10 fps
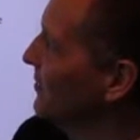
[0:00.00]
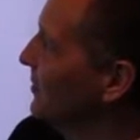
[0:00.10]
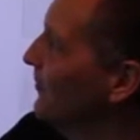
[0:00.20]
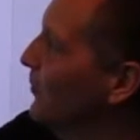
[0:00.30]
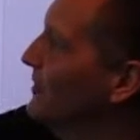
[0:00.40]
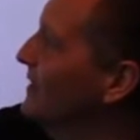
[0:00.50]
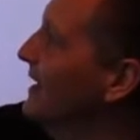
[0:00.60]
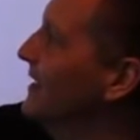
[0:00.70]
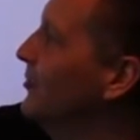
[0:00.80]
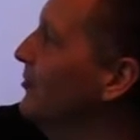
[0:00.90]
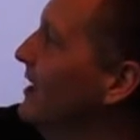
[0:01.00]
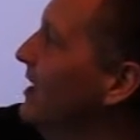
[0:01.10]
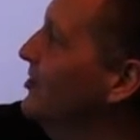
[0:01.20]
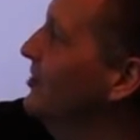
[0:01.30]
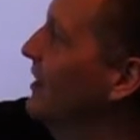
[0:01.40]
So the first is that the
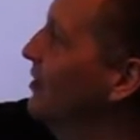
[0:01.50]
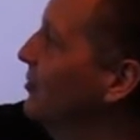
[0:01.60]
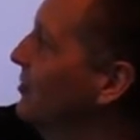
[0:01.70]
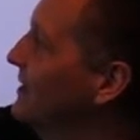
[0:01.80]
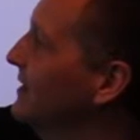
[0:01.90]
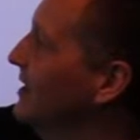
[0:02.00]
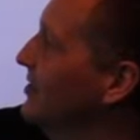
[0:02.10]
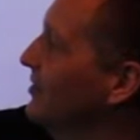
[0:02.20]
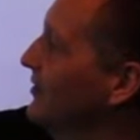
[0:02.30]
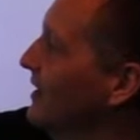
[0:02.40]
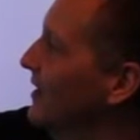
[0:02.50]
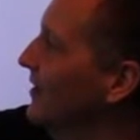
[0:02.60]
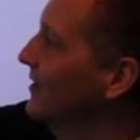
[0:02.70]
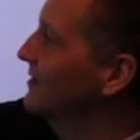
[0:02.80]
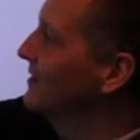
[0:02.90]
creation and presentation of the
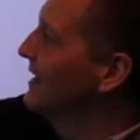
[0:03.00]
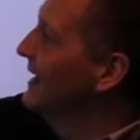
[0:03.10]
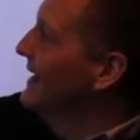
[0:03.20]
arts